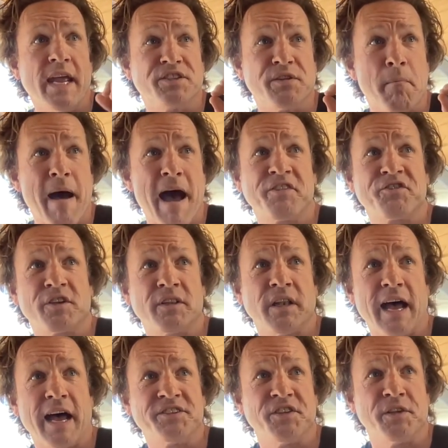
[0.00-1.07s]
it's a
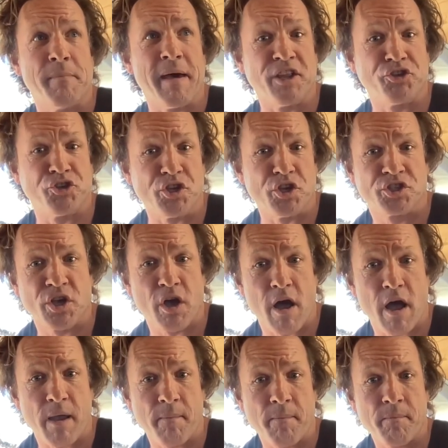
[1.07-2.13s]
masterclass in managing your
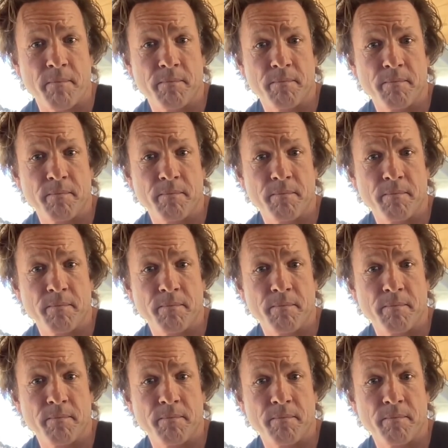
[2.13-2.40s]
time,